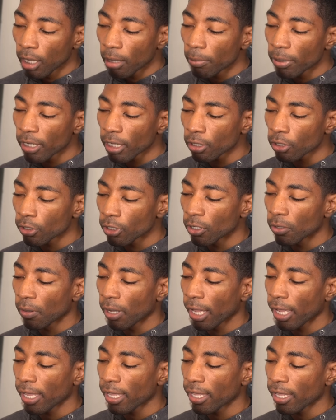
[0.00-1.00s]
But I don't know.
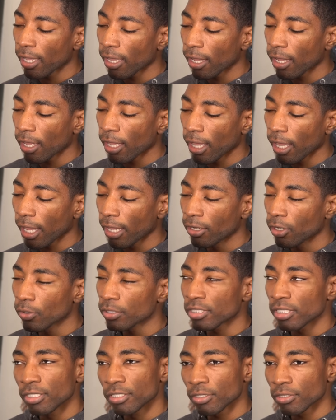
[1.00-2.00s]
I I know
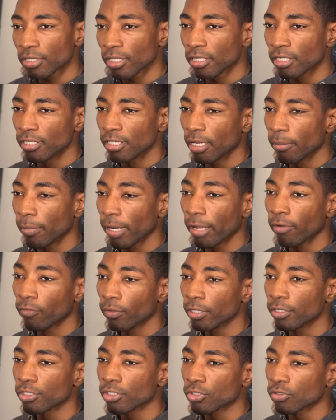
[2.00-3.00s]
it's easier said than done, but I
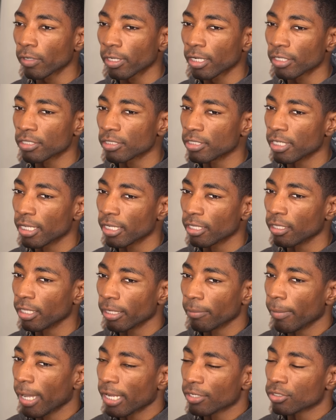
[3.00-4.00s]
really just try not to take
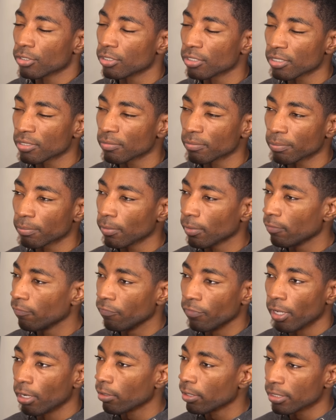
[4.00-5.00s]
like matches
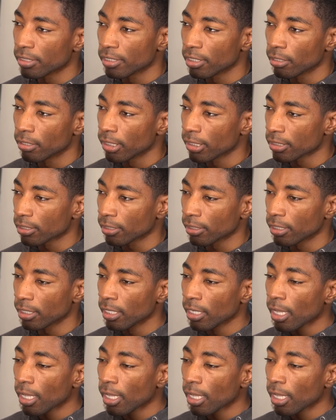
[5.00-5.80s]
very seriously.